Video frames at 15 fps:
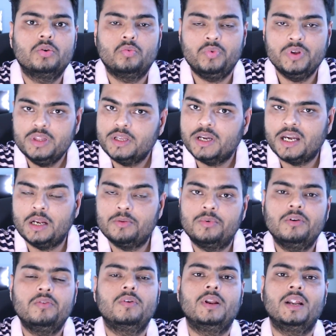with the help
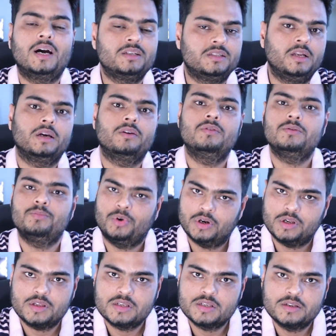of large language
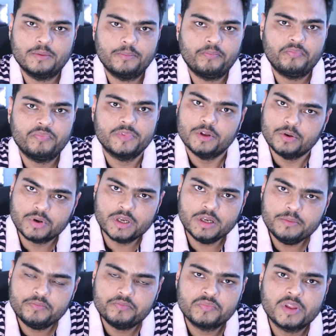models.
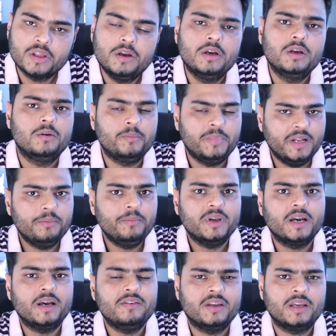Okay, Believe me
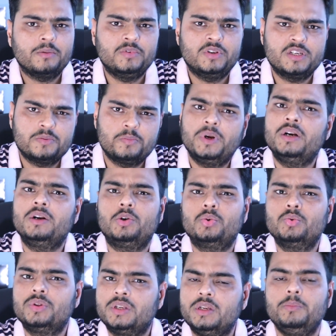guys, I have just spent
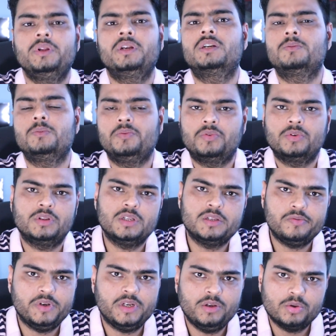2-3 minutes before
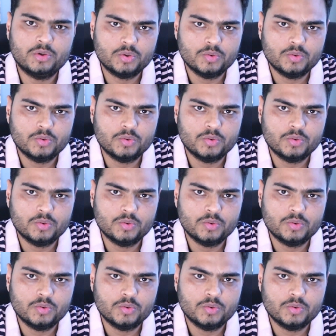this video